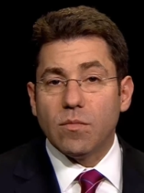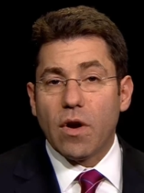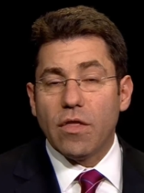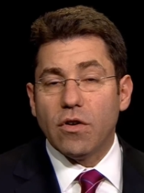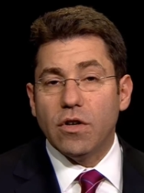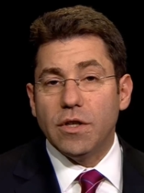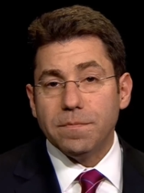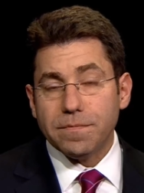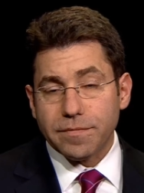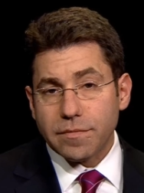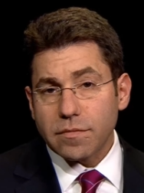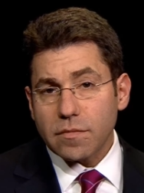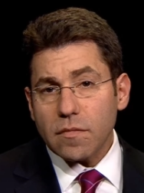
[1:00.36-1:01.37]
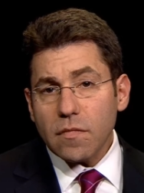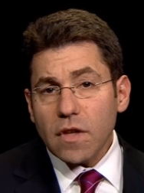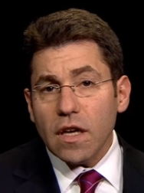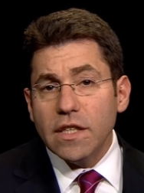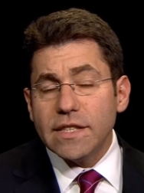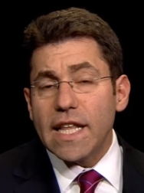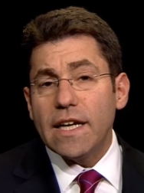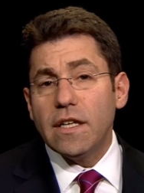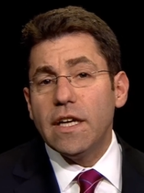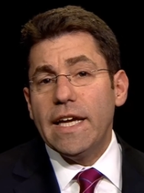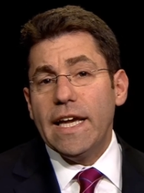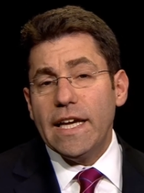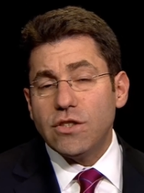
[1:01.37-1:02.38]
Brotherhood is that
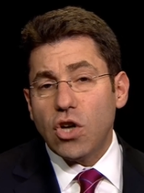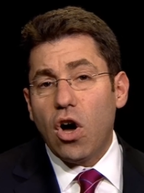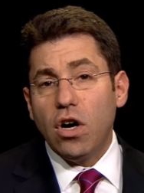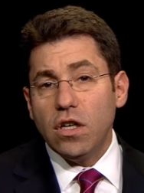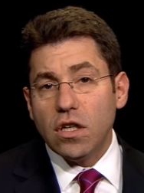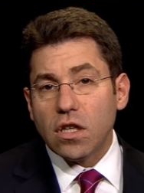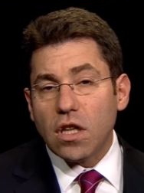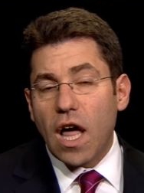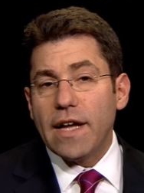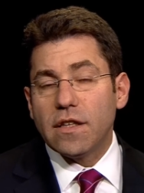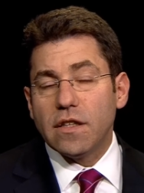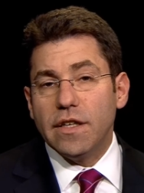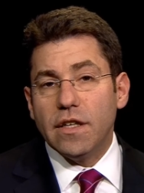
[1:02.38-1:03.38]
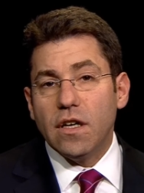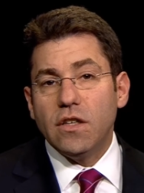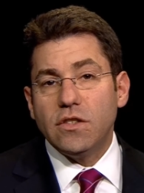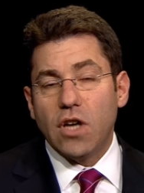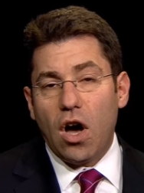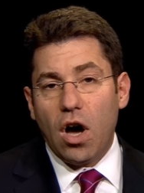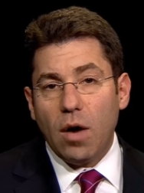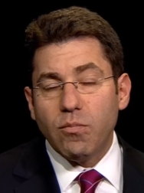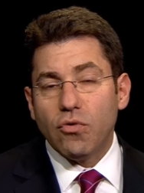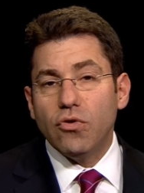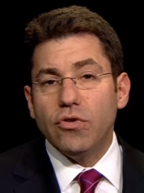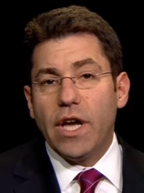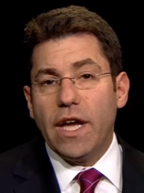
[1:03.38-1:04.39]
it's unlikely to
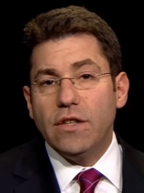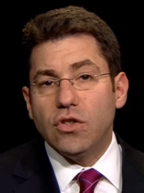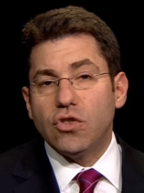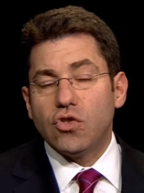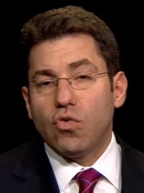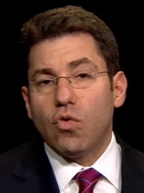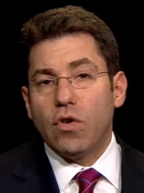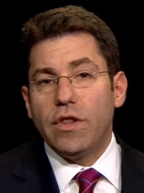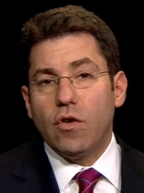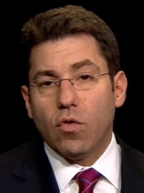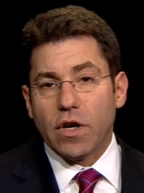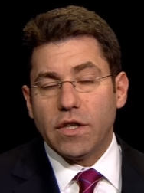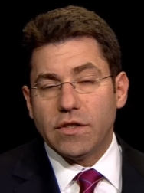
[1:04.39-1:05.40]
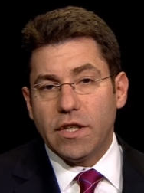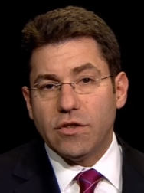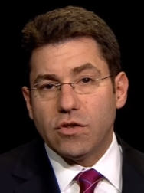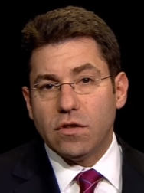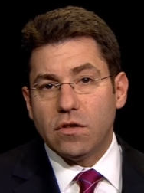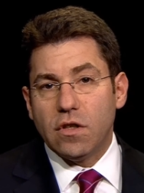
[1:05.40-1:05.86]
uproot and destroy the organization.